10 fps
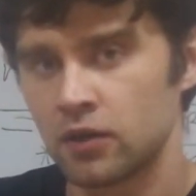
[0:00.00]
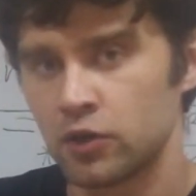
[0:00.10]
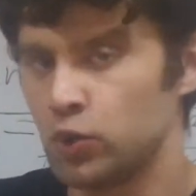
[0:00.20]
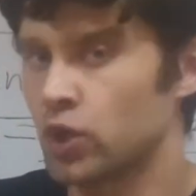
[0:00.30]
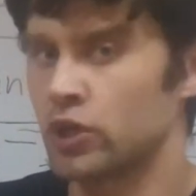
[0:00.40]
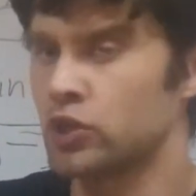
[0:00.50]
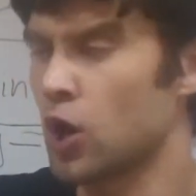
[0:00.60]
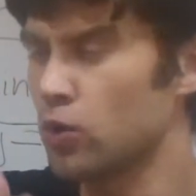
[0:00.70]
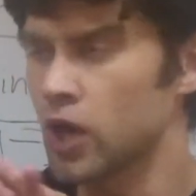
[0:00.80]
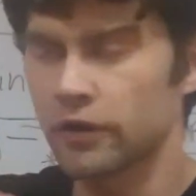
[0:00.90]
you are
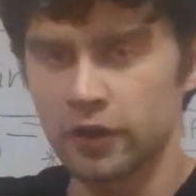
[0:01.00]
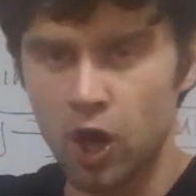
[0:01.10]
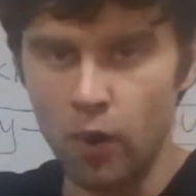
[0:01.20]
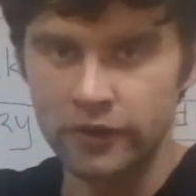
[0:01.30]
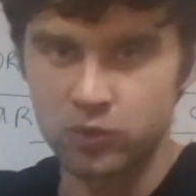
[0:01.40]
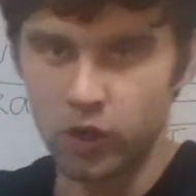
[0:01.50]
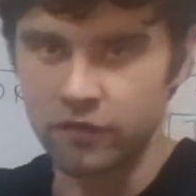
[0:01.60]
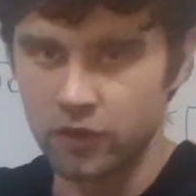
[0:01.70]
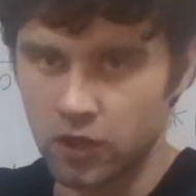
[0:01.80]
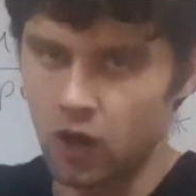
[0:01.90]
no longer going to work
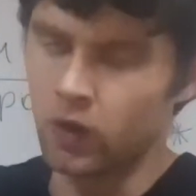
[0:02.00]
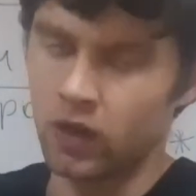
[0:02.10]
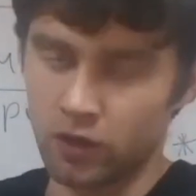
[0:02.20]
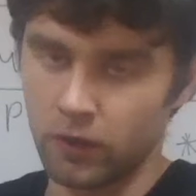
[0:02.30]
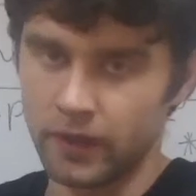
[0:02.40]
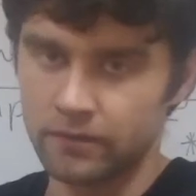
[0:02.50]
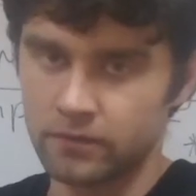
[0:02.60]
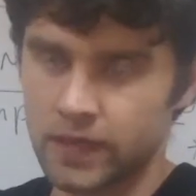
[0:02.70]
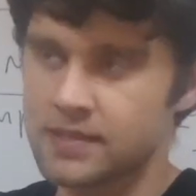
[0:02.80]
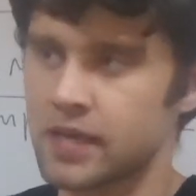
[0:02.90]
for Coca-Cola.
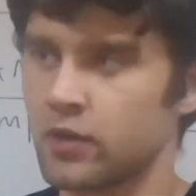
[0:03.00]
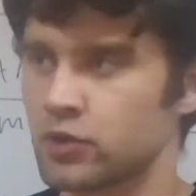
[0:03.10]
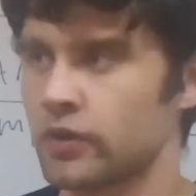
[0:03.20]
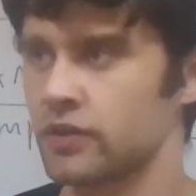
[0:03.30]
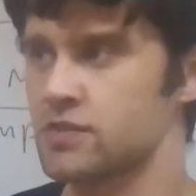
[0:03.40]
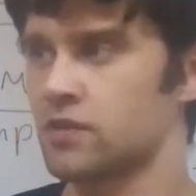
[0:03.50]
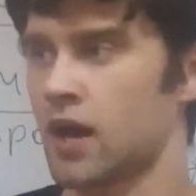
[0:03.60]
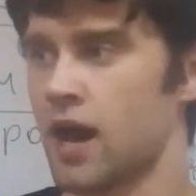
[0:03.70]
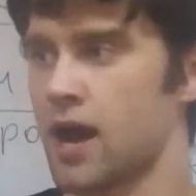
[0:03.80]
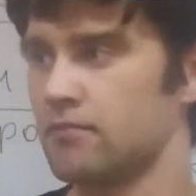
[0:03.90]
Let's say you're doing this
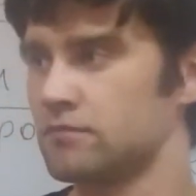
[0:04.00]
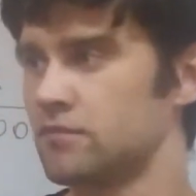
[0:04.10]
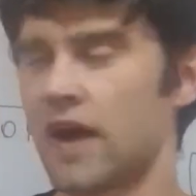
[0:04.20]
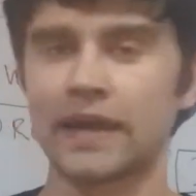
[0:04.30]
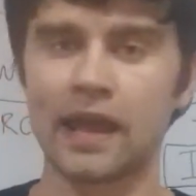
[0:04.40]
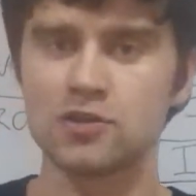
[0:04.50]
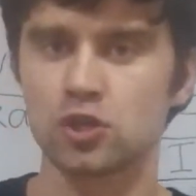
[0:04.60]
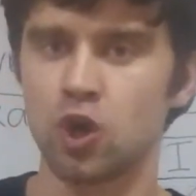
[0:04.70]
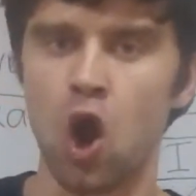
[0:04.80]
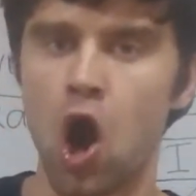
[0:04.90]

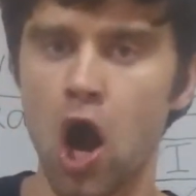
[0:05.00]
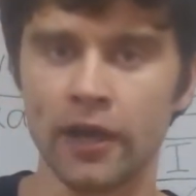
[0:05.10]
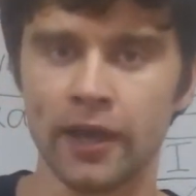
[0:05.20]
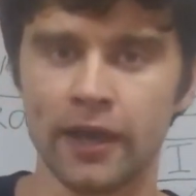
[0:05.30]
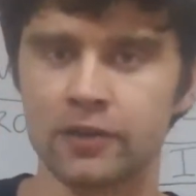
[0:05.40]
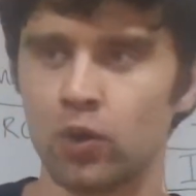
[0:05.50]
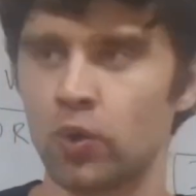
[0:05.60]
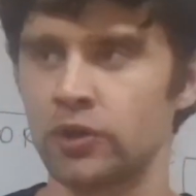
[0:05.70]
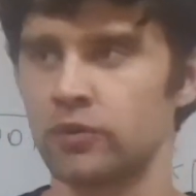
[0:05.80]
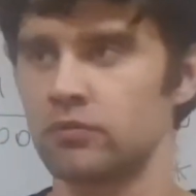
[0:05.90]
financial audit,
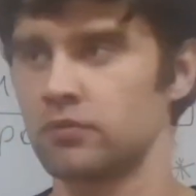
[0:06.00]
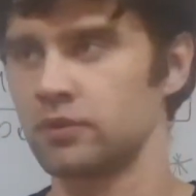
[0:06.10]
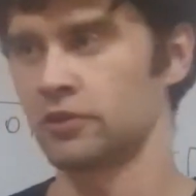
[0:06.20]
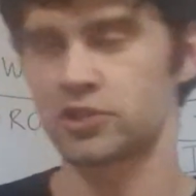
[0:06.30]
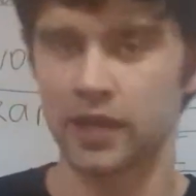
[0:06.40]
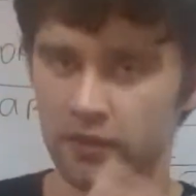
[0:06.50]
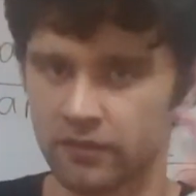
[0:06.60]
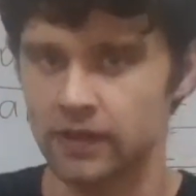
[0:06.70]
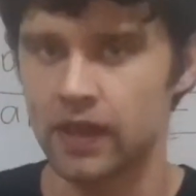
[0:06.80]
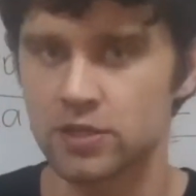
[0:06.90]
or you're checking the
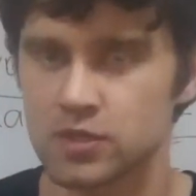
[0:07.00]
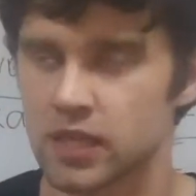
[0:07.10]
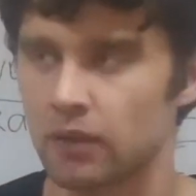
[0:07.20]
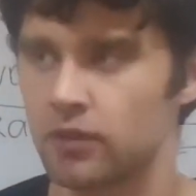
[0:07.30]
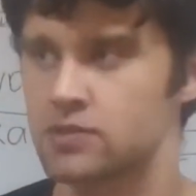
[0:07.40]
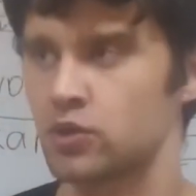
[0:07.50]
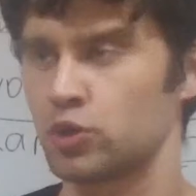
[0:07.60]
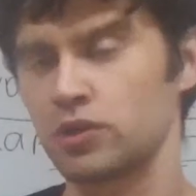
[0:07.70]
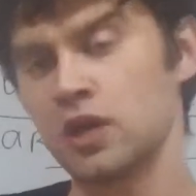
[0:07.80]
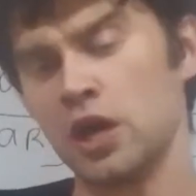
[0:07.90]
financial statements, or
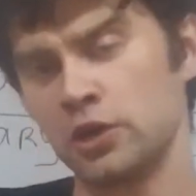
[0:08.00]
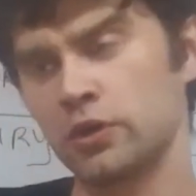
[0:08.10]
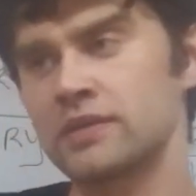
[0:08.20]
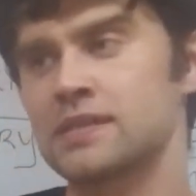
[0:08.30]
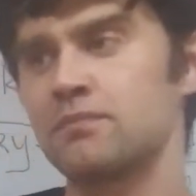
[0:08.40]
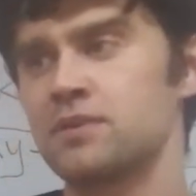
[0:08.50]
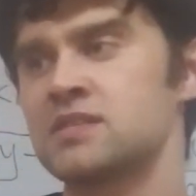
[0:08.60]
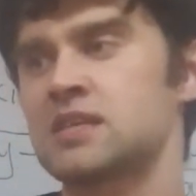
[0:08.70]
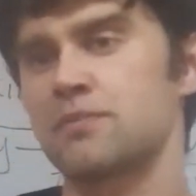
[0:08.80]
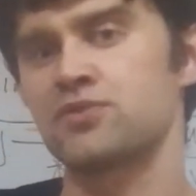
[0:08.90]
you're doing some
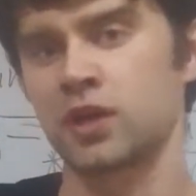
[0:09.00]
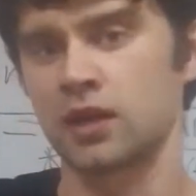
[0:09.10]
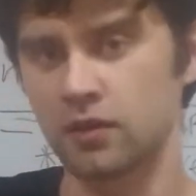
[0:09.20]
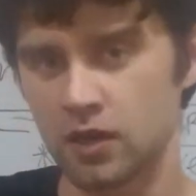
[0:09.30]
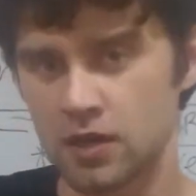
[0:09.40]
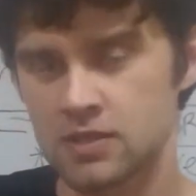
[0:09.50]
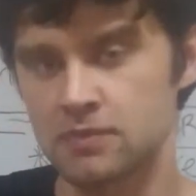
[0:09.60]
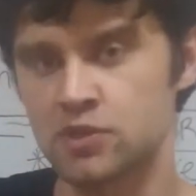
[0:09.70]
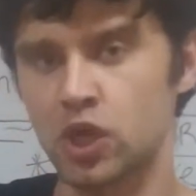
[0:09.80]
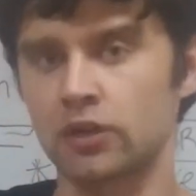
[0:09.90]

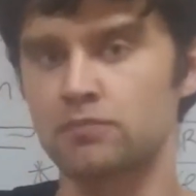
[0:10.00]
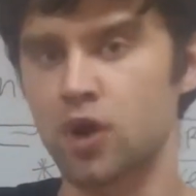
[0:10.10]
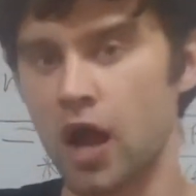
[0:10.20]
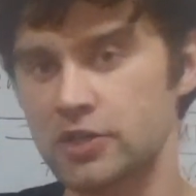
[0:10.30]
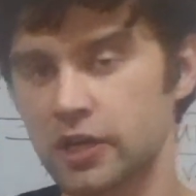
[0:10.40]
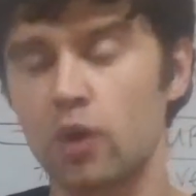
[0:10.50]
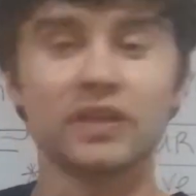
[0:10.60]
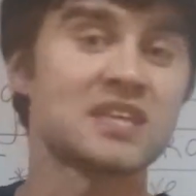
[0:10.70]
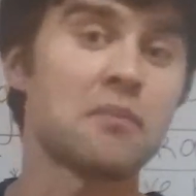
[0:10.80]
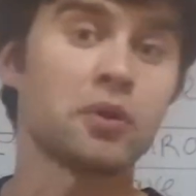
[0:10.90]
certain project
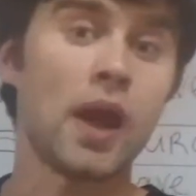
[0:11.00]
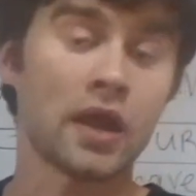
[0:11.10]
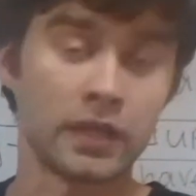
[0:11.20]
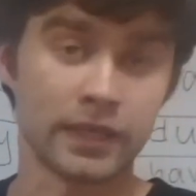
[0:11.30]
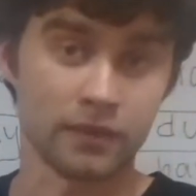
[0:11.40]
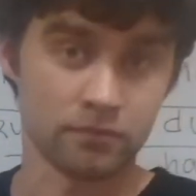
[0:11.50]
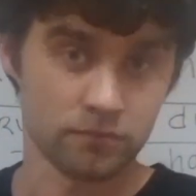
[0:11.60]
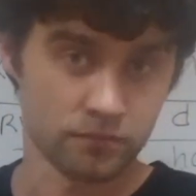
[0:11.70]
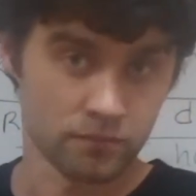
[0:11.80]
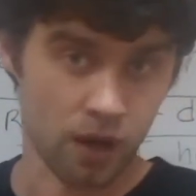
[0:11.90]
only temporarily.
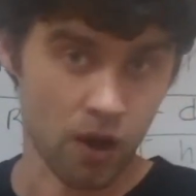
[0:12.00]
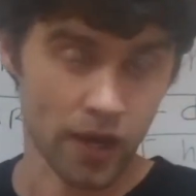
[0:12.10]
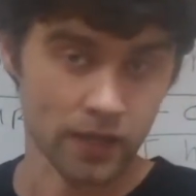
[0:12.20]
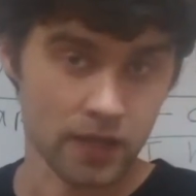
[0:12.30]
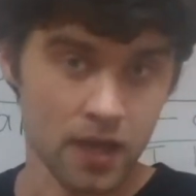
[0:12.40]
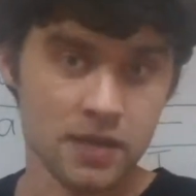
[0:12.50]
All right.